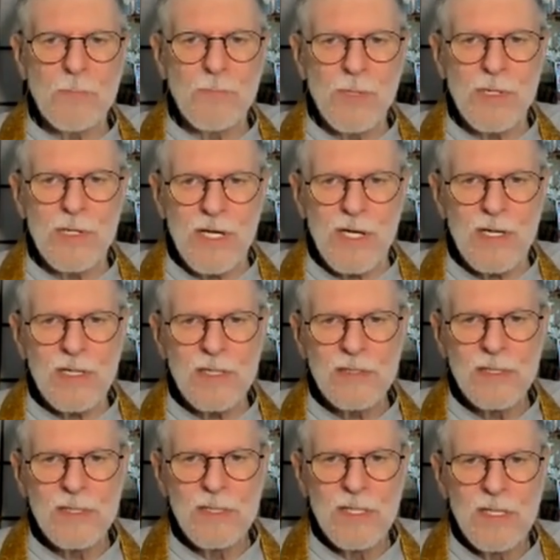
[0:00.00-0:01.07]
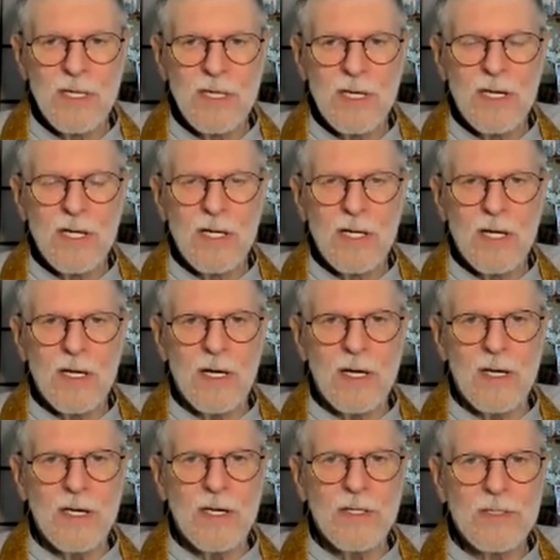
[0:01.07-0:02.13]
a Buddha.
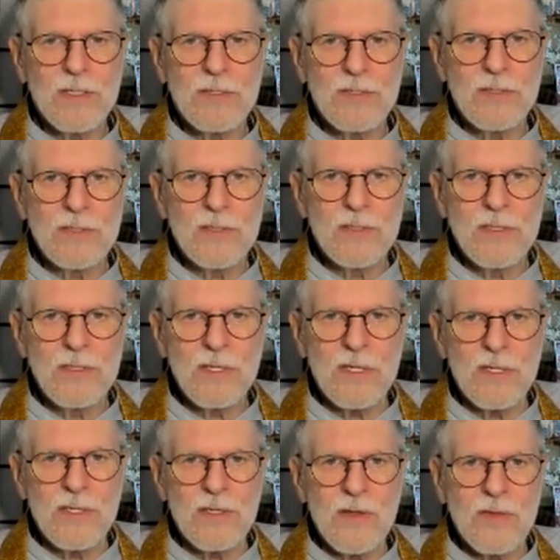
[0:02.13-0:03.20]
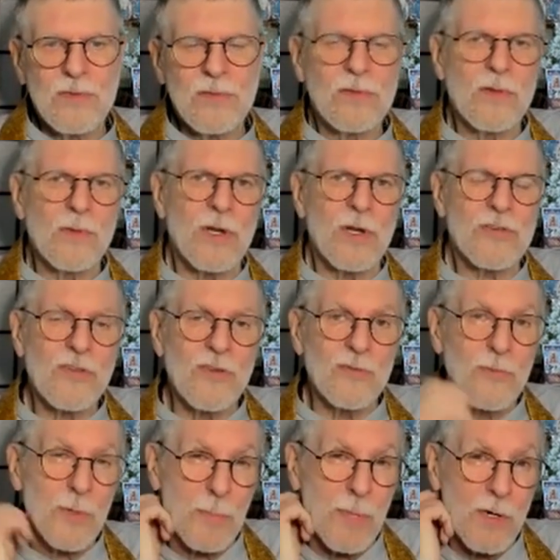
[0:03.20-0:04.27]
Uh, and the rest
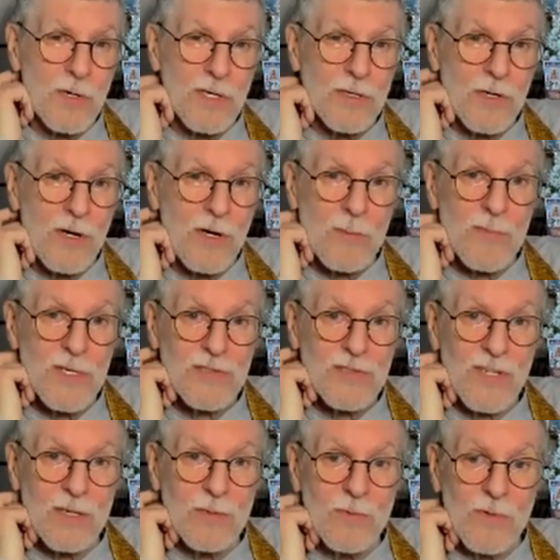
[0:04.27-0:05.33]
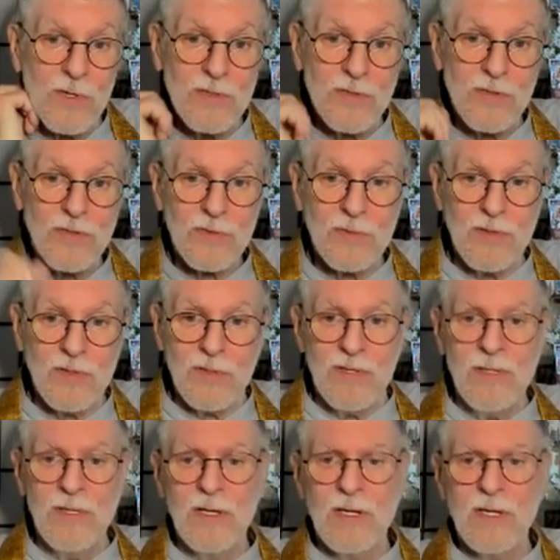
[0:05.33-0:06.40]
of what Bodhidharma said was
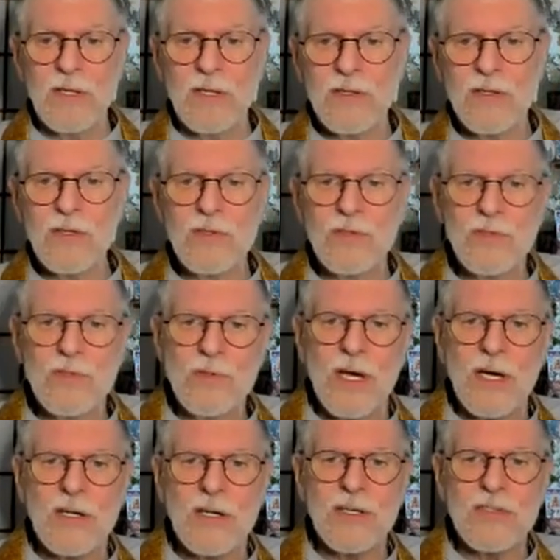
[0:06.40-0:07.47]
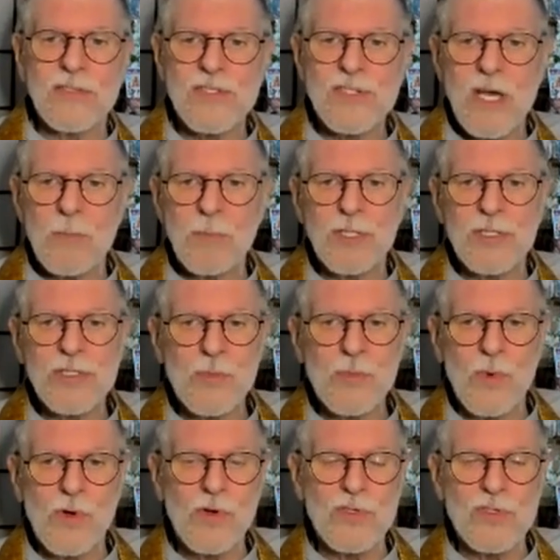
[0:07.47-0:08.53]
do not establish
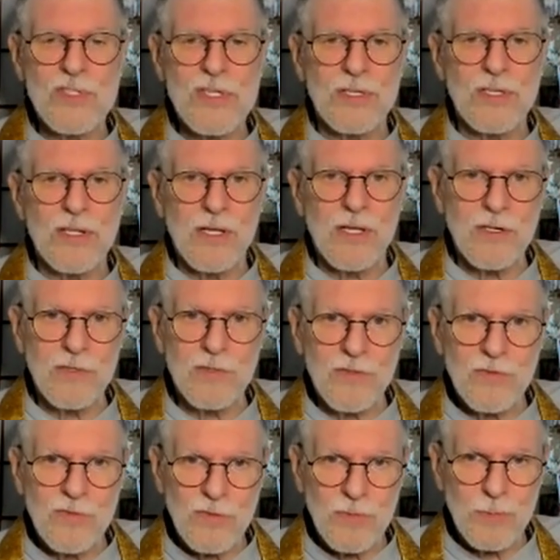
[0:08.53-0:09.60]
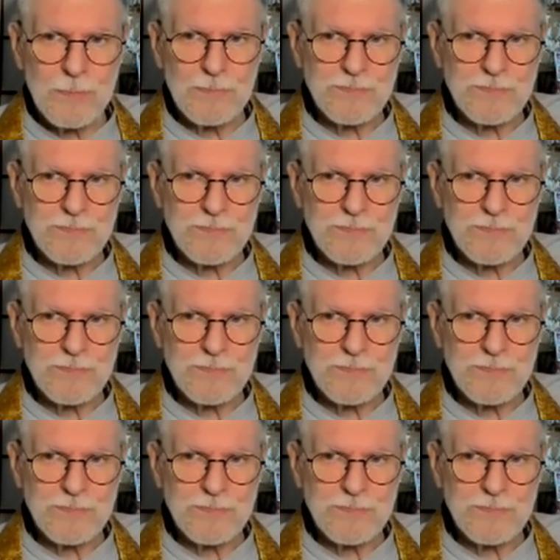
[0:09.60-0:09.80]
words and letters.